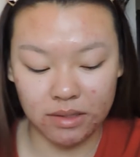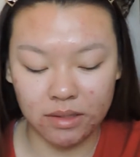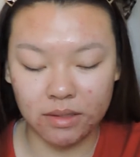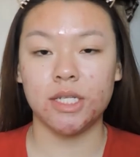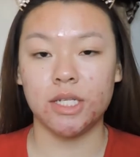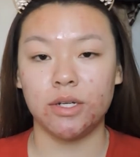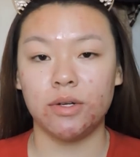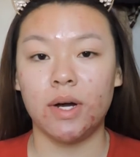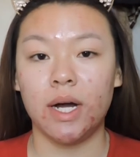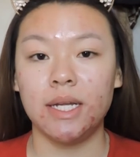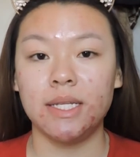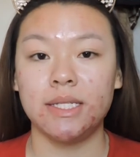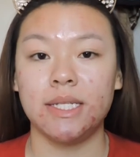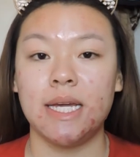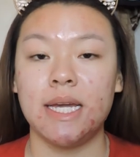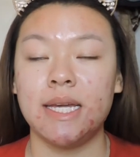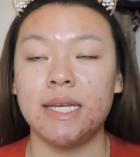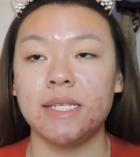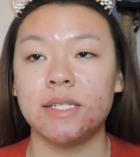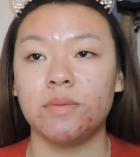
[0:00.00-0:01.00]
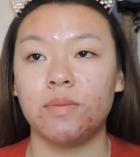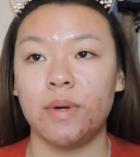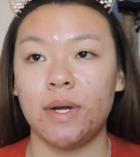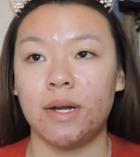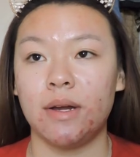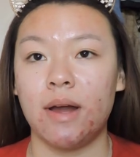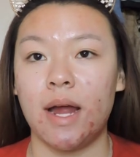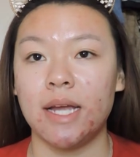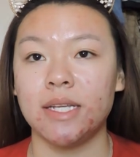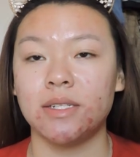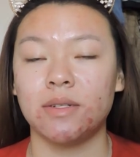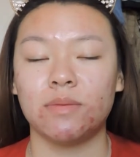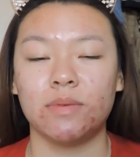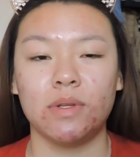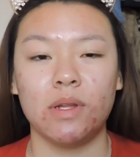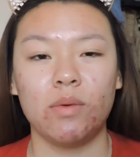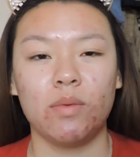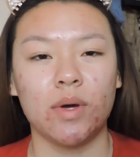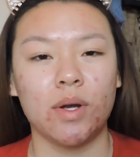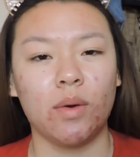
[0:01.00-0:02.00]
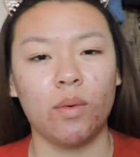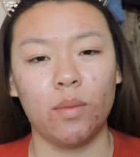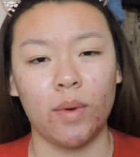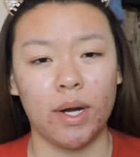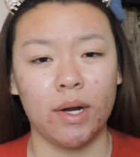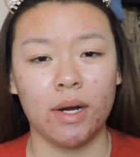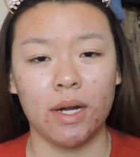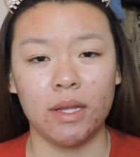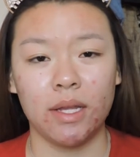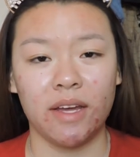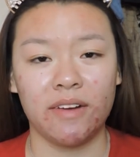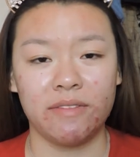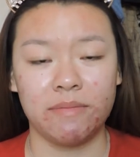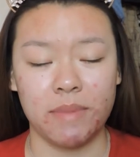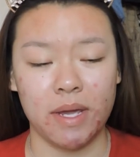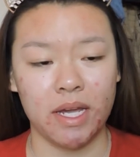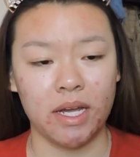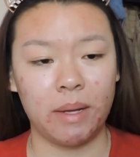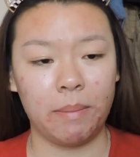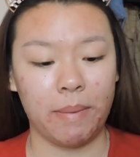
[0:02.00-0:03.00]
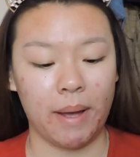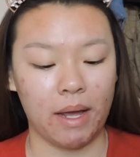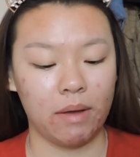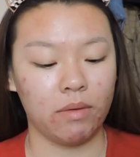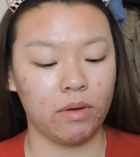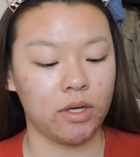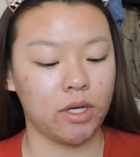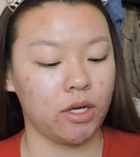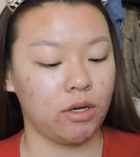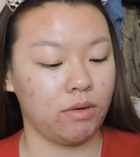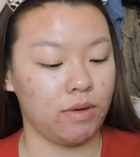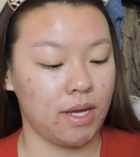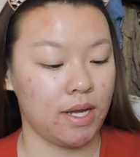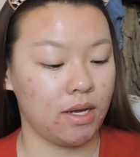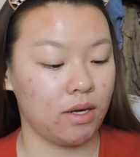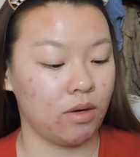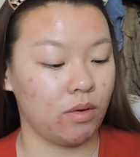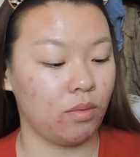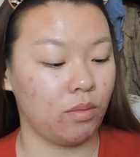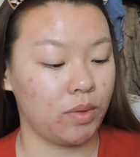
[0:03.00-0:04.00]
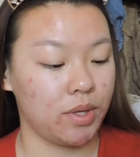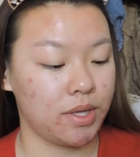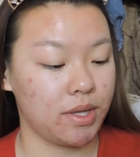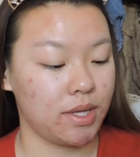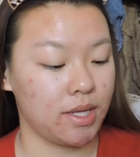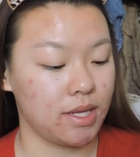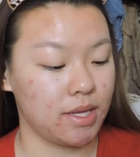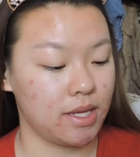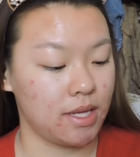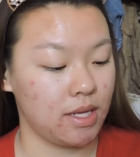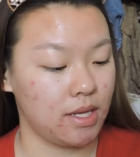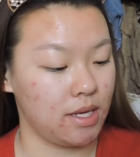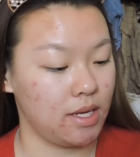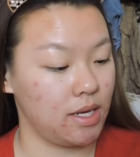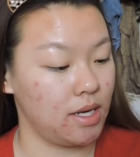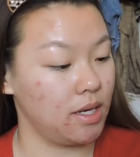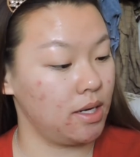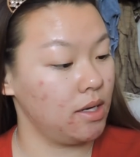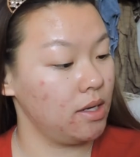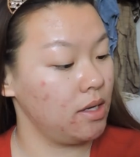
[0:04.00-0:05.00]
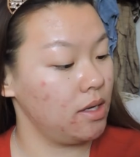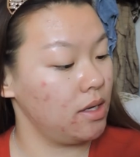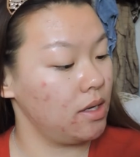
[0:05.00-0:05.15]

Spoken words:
So on days where I don't really want to wear a lot of makeup, I will go in with the